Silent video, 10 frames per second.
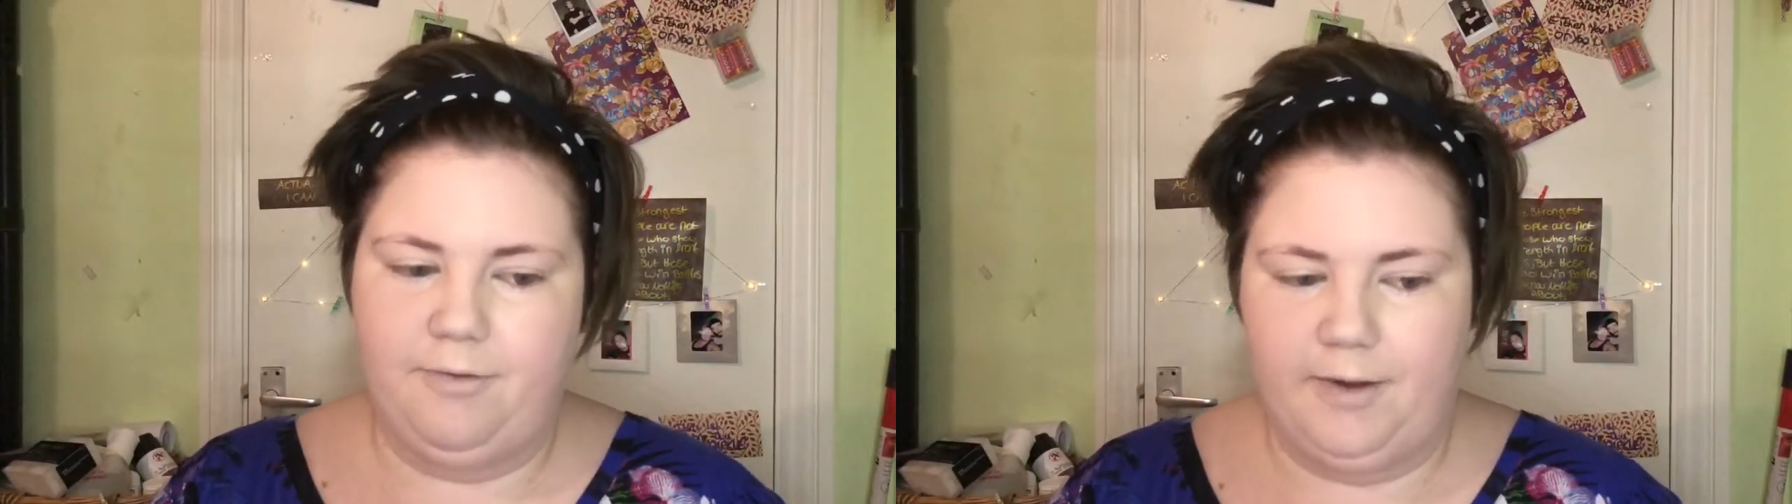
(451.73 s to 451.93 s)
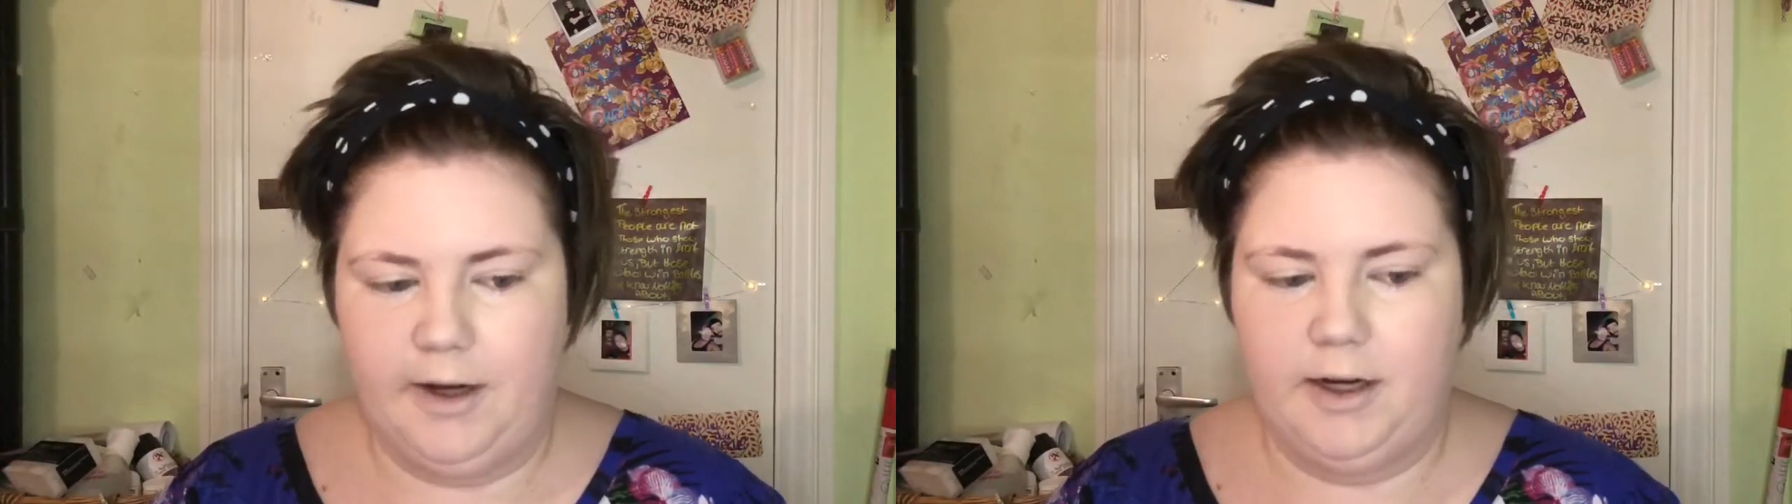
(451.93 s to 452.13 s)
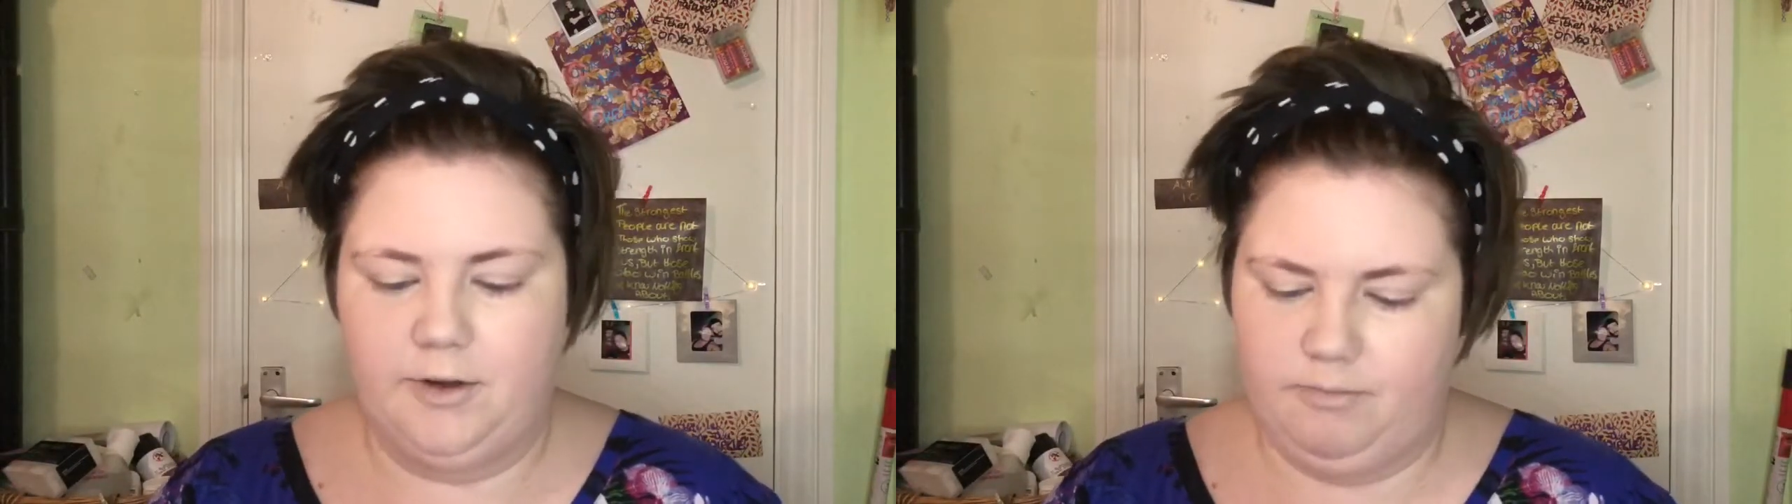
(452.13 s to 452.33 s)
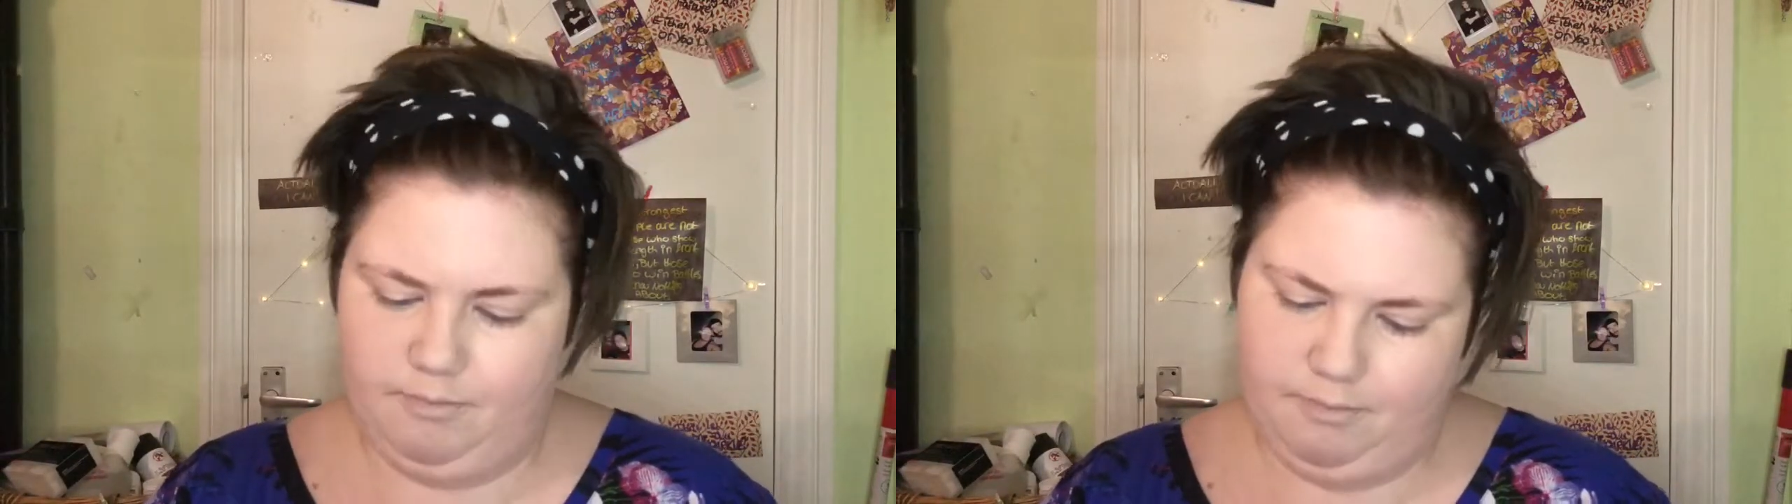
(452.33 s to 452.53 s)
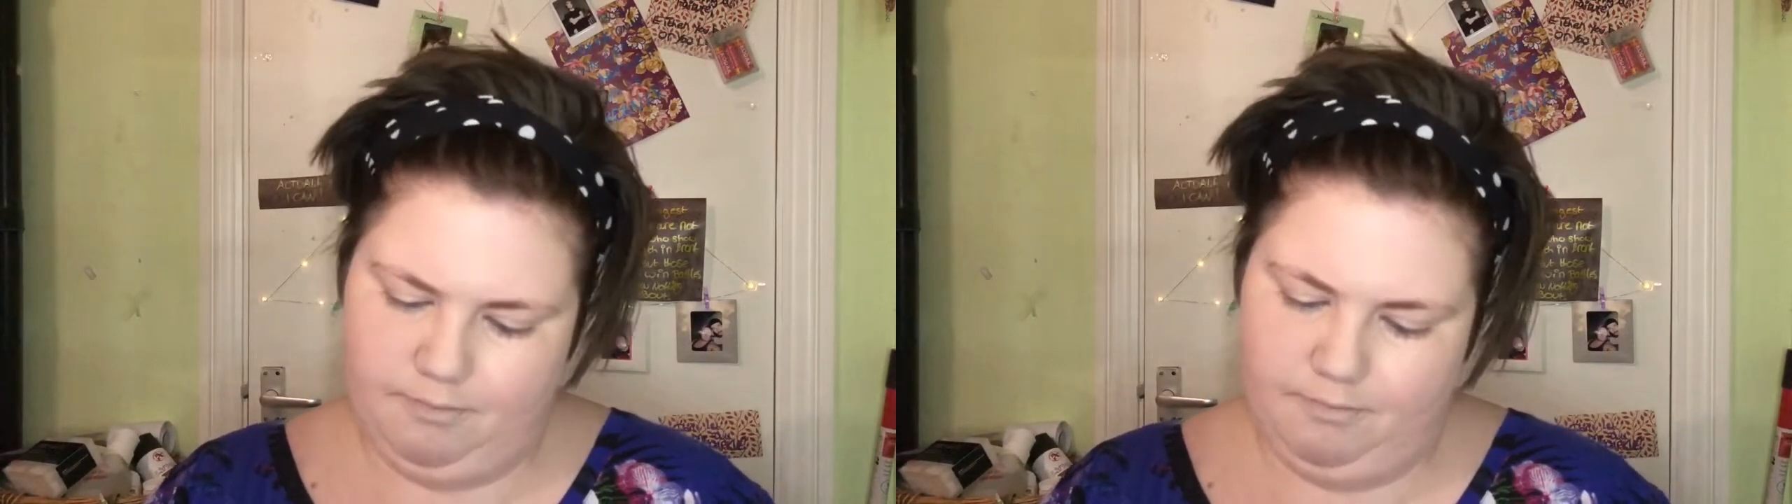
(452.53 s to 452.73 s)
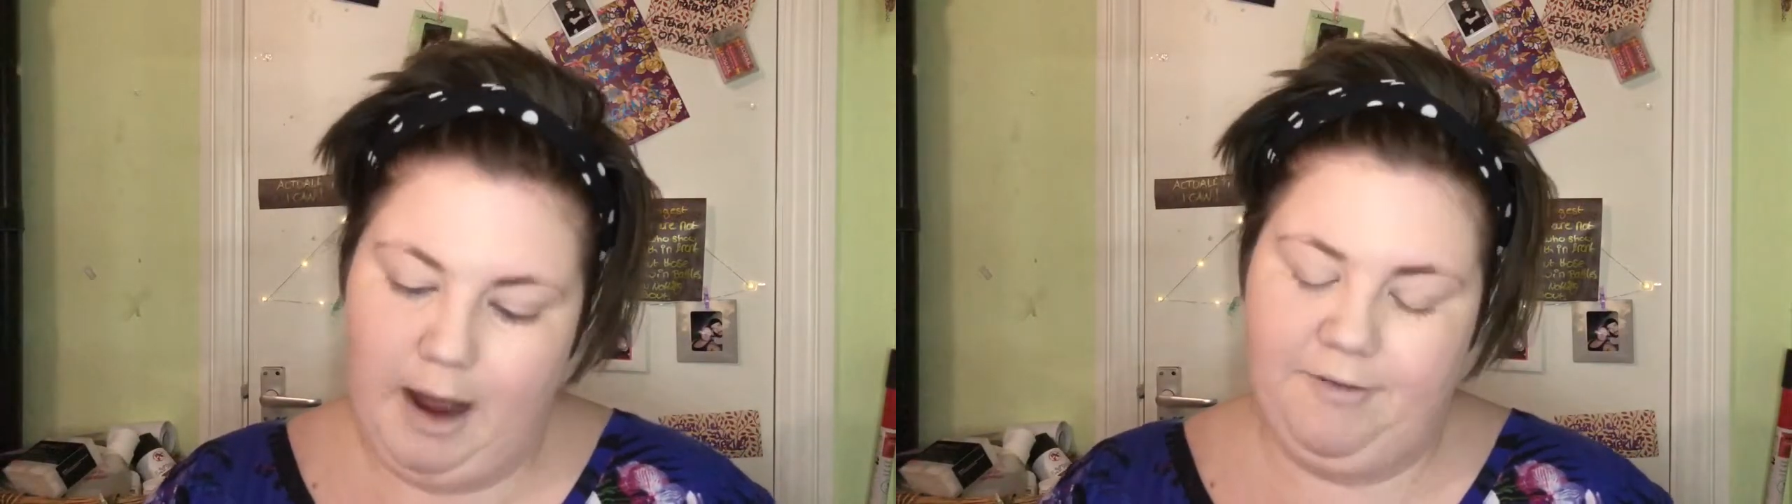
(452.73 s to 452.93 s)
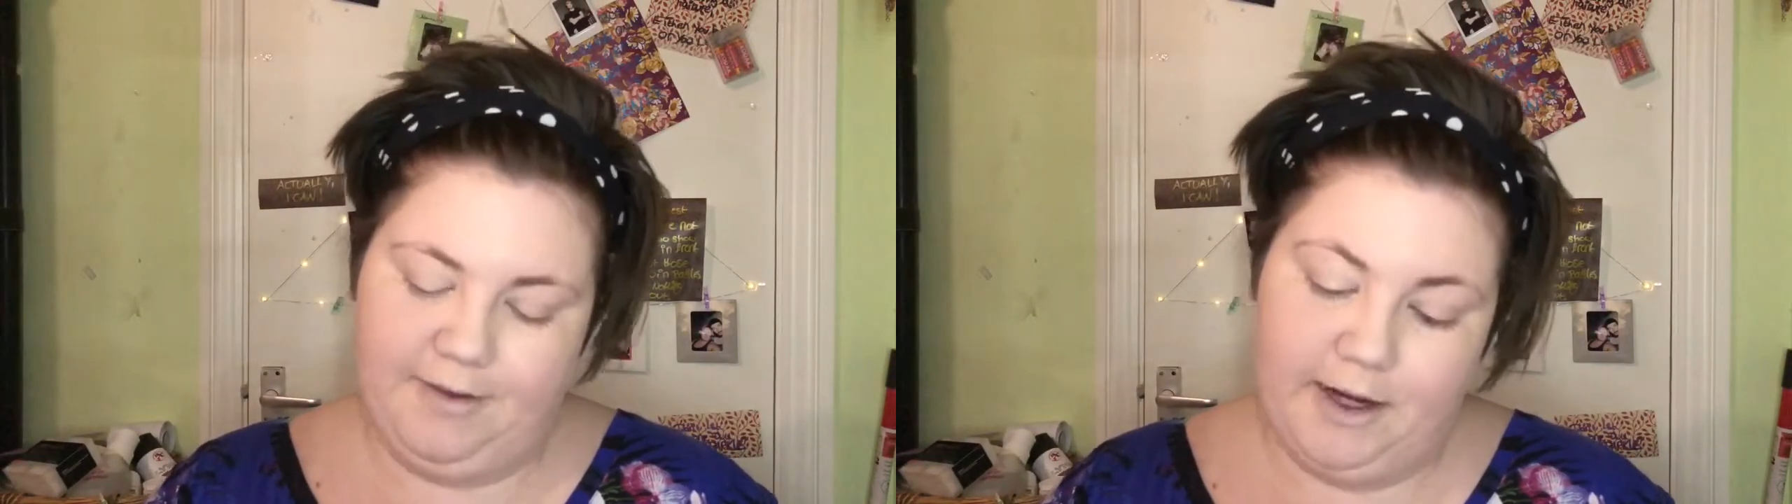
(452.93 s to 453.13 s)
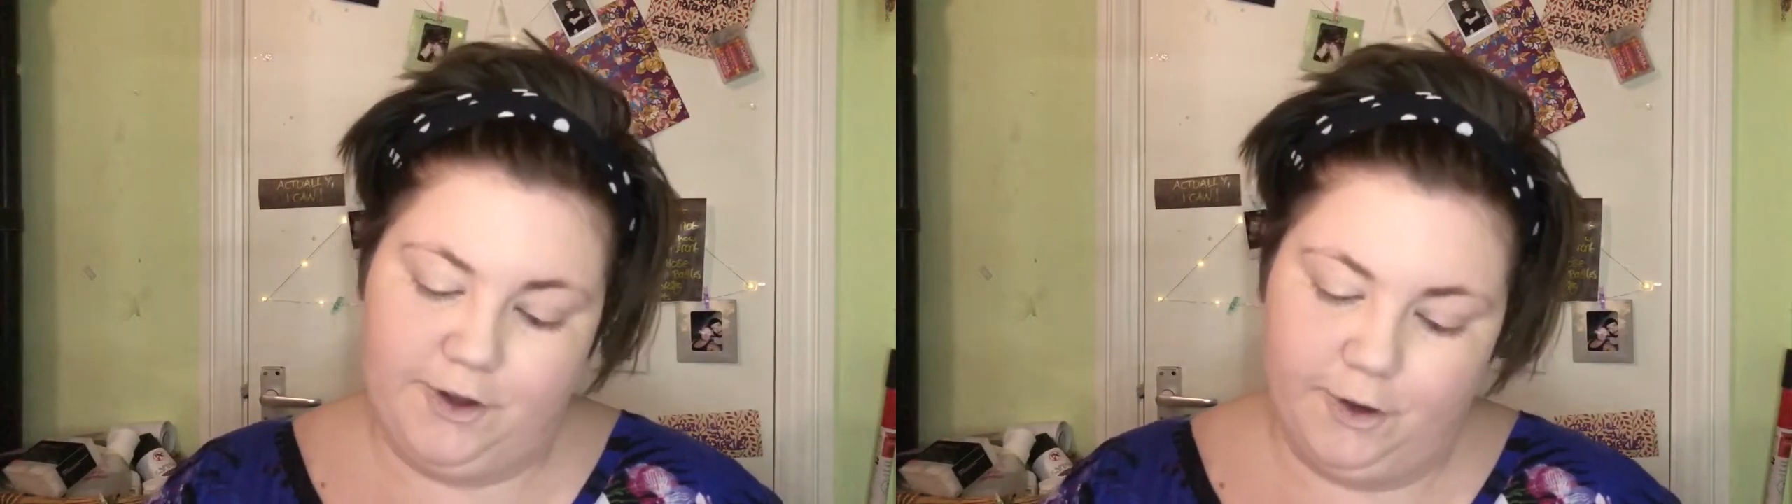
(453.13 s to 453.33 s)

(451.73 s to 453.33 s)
finish,